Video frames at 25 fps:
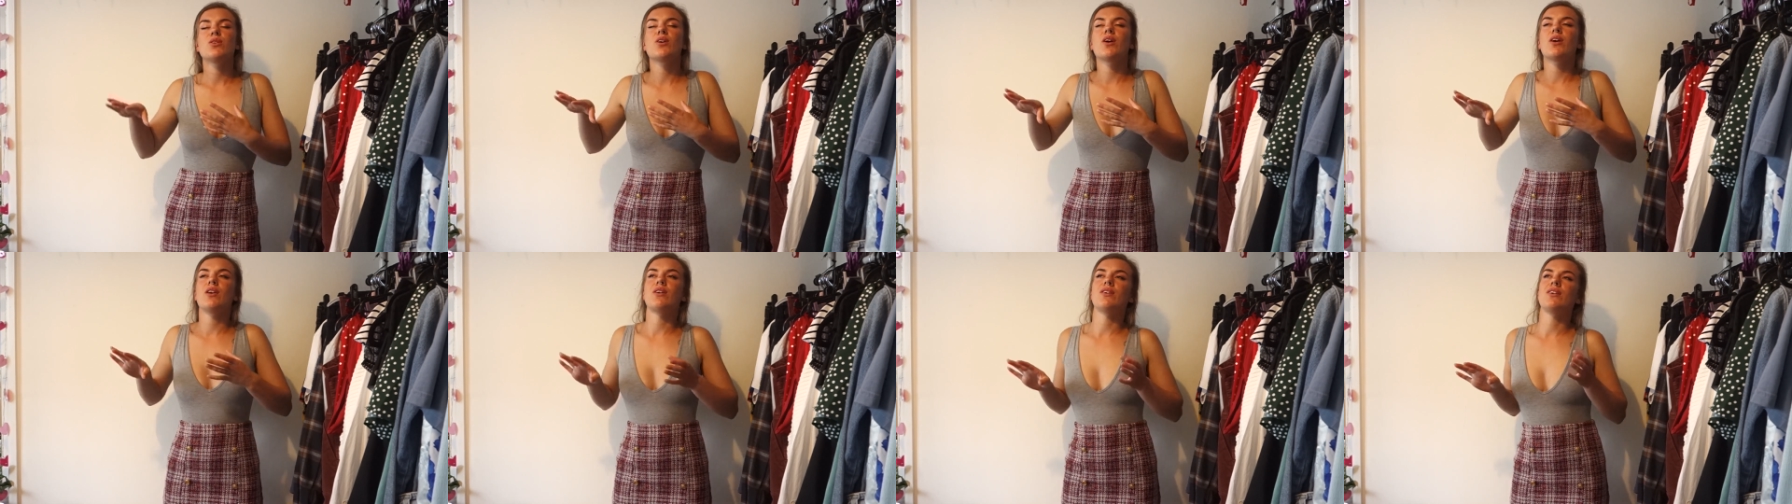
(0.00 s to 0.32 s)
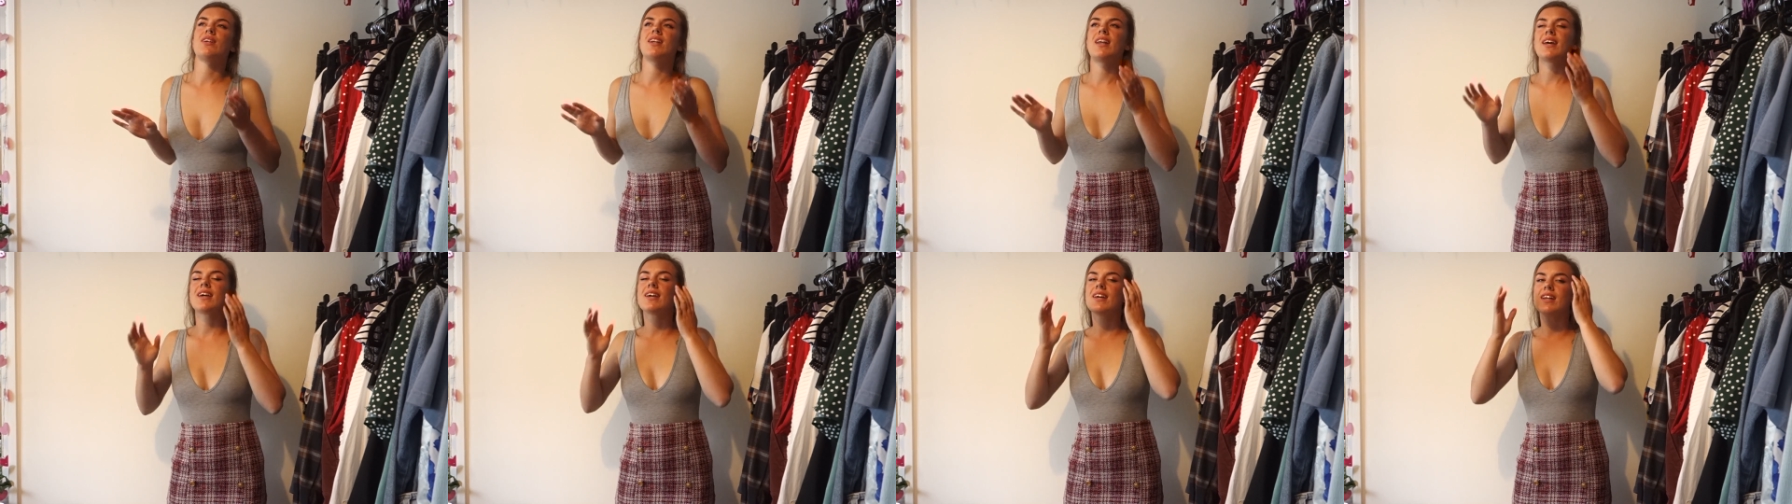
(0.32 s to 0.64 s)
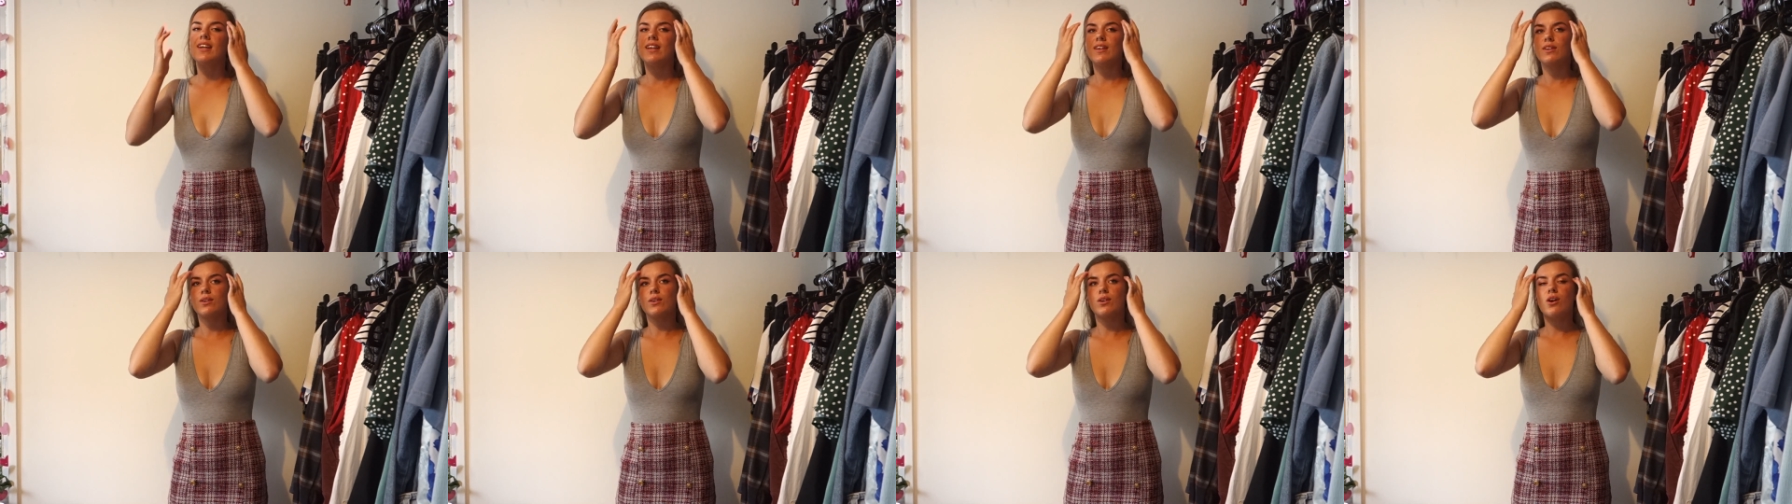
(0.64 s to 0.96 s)
going on like a
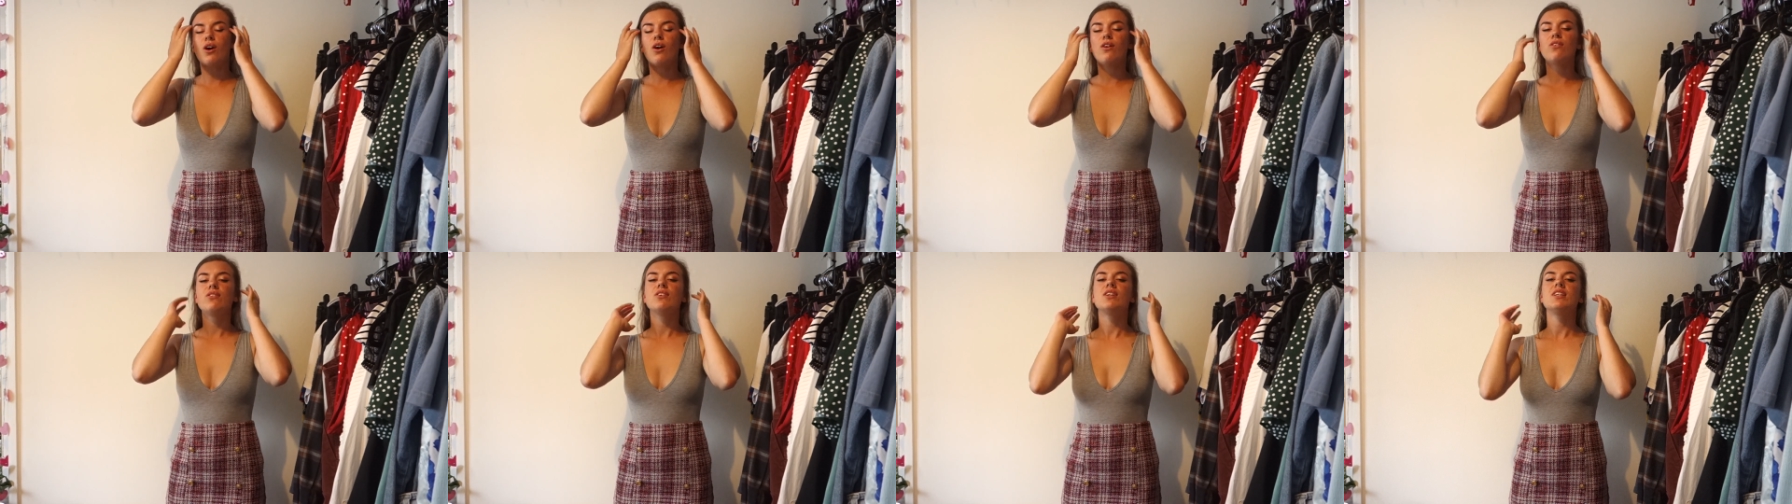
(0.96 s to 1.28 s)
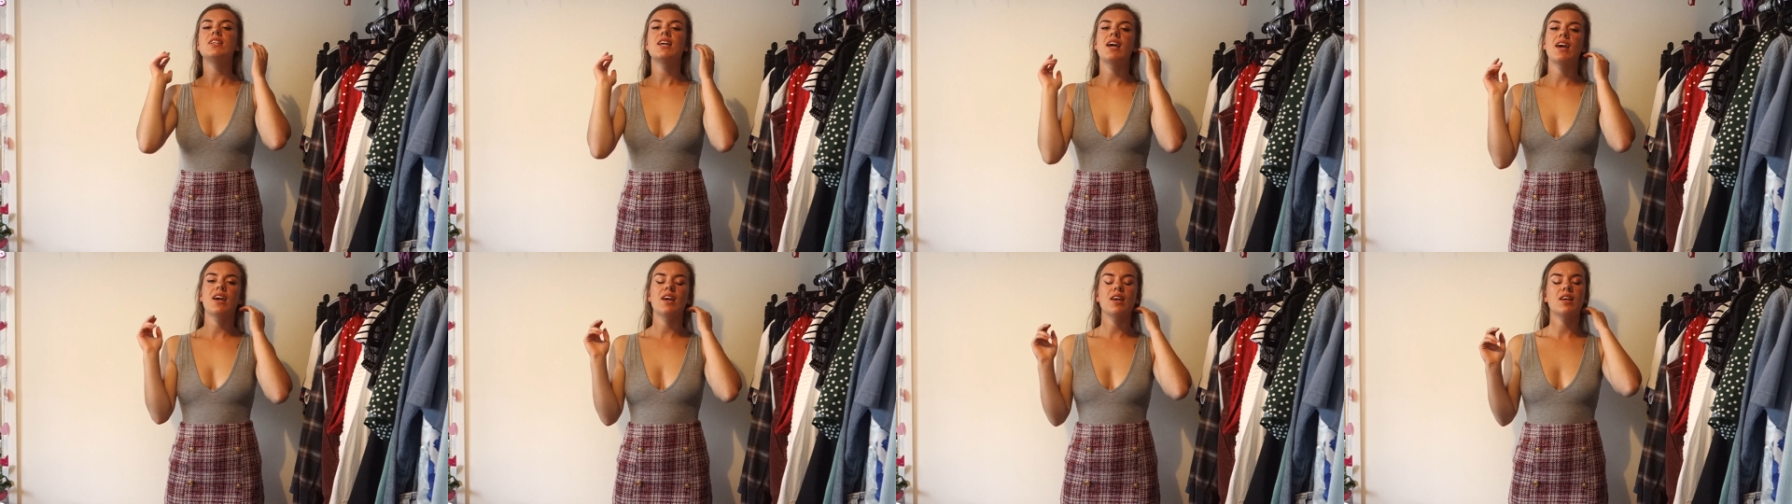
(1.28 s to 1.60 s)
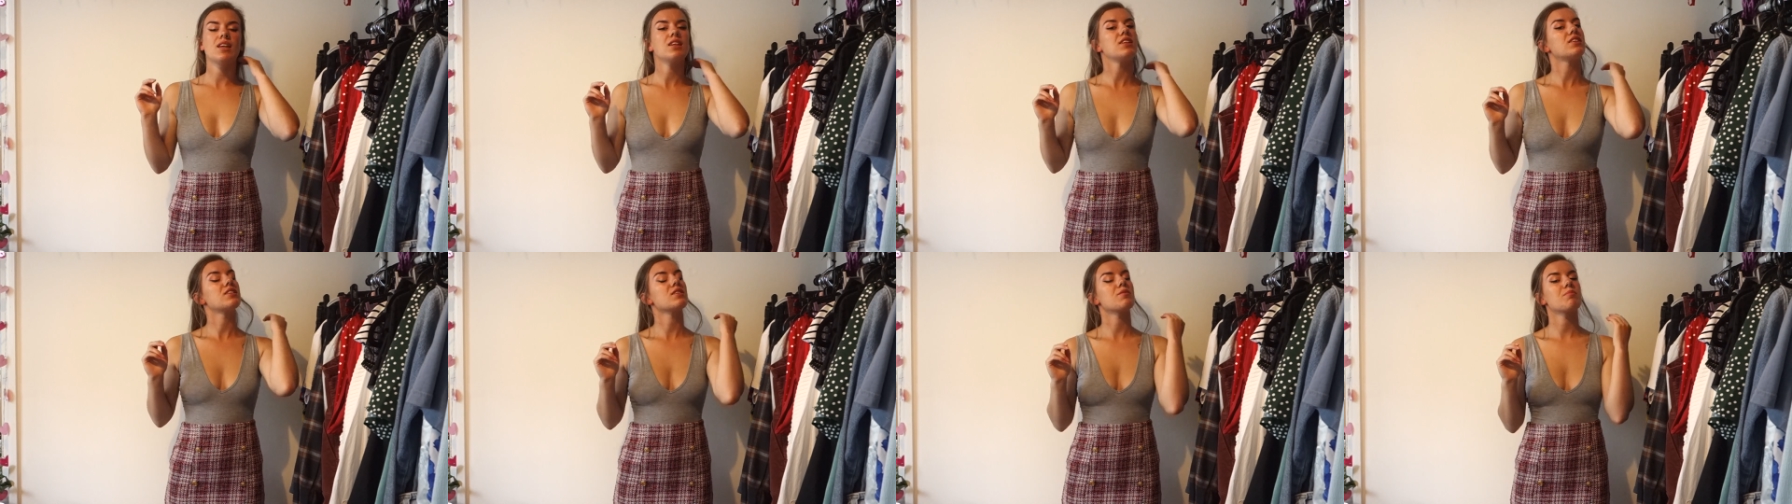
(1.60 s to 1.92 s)
little coffee
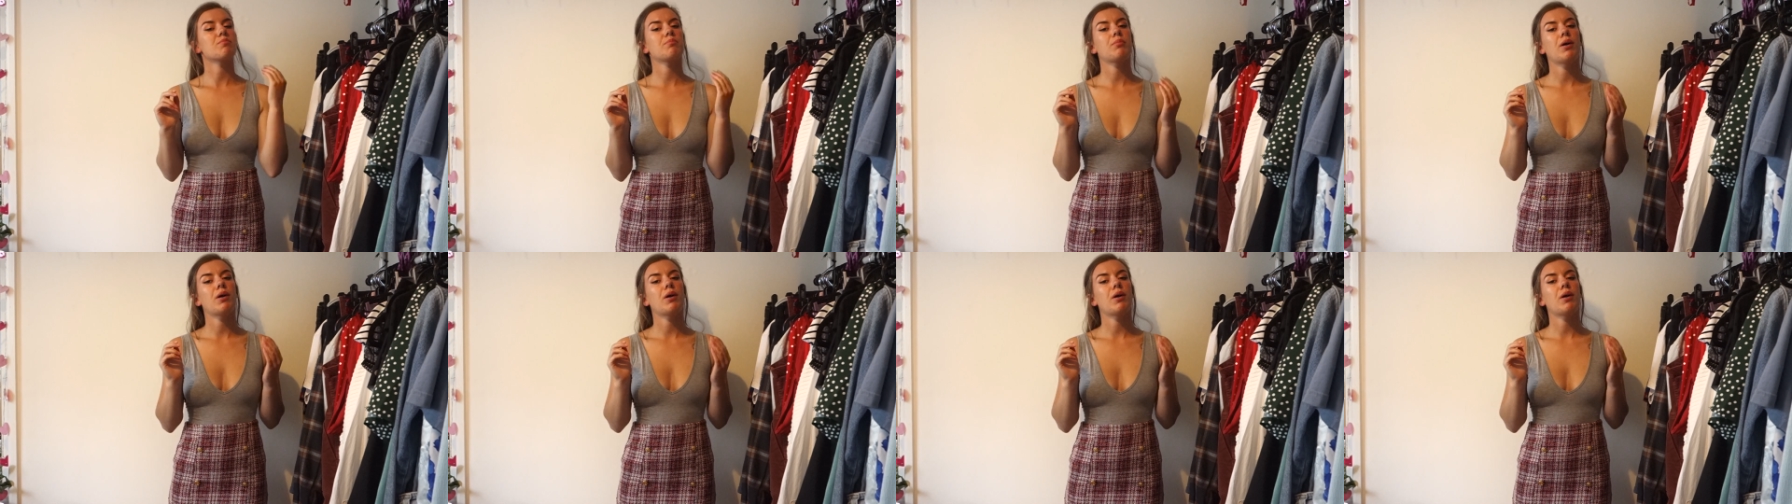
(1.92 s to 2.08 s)
date